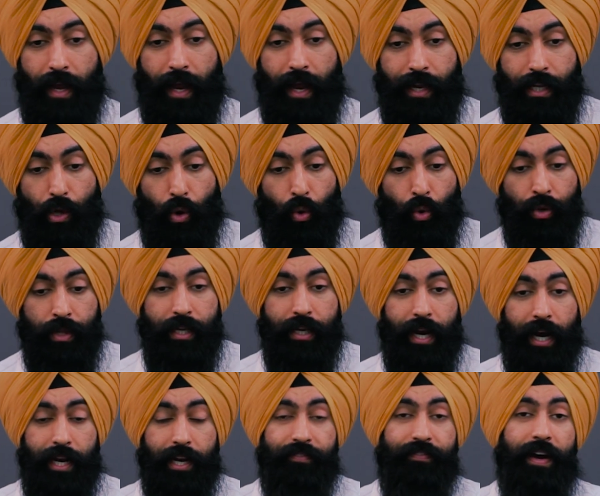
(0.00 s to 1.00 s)
And the only
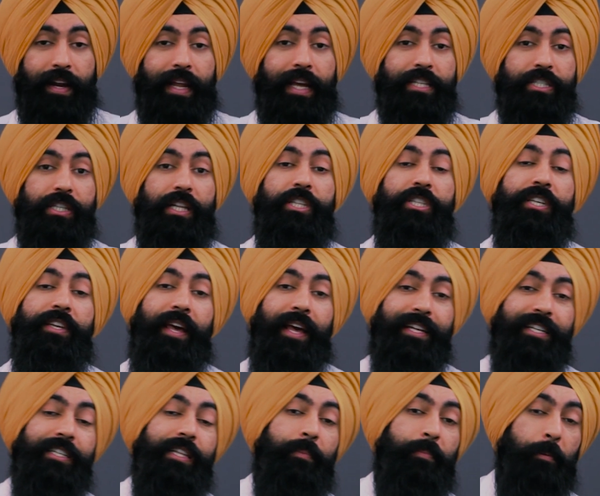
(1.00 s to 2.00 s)
kind of financial
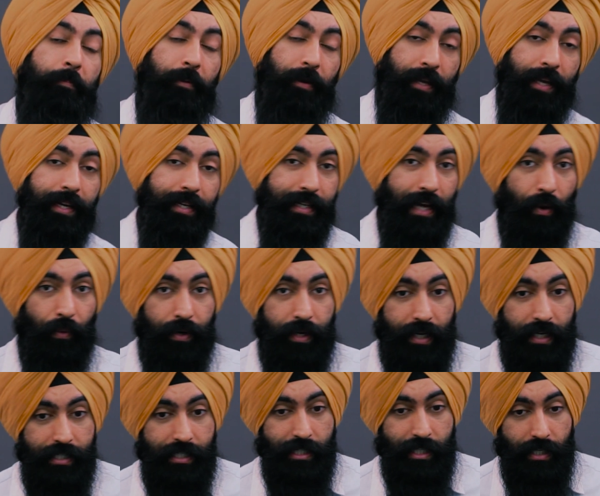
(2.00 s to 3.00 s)
education that people get
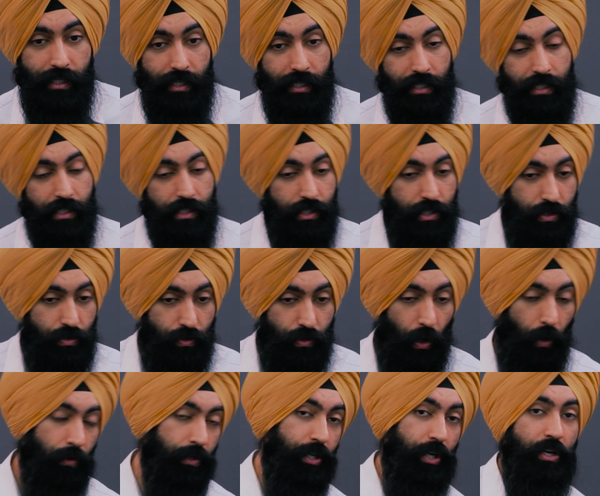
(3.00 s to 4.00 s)
nowadays is you
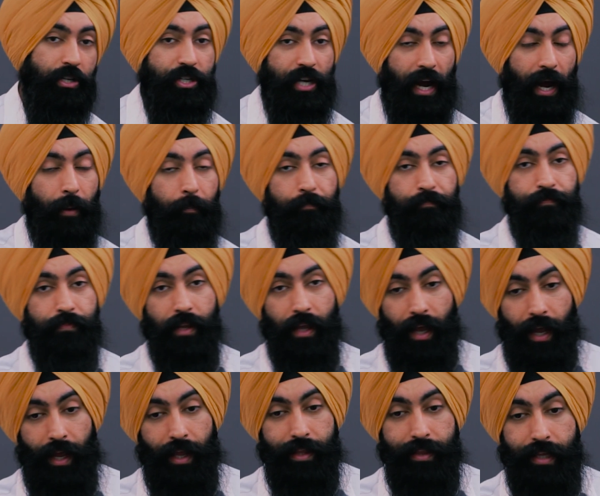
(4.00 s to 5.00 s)
go to your job,
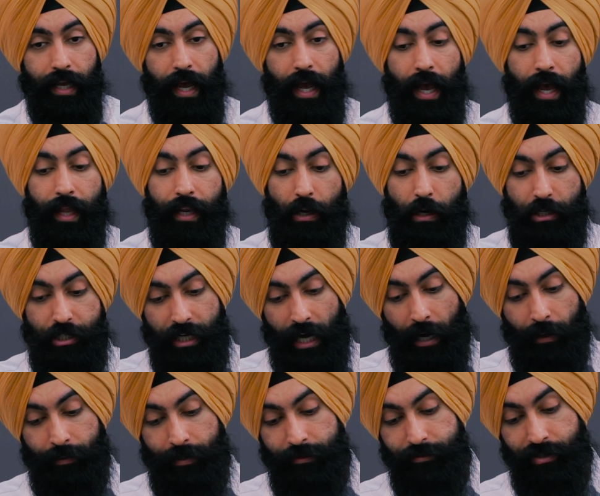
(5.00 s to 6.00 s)
and then your
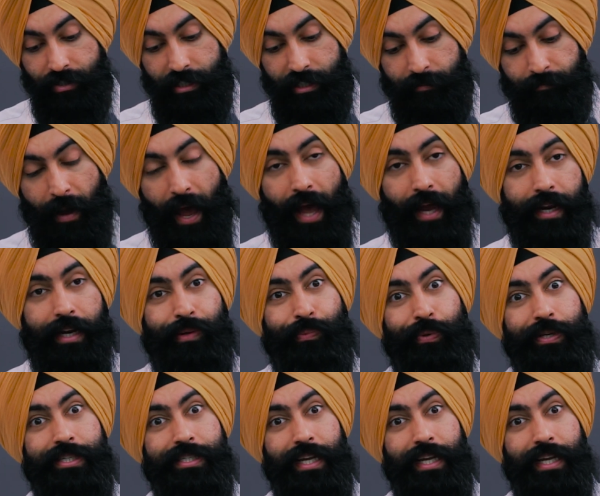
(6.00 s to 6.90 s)
job gives you this packet which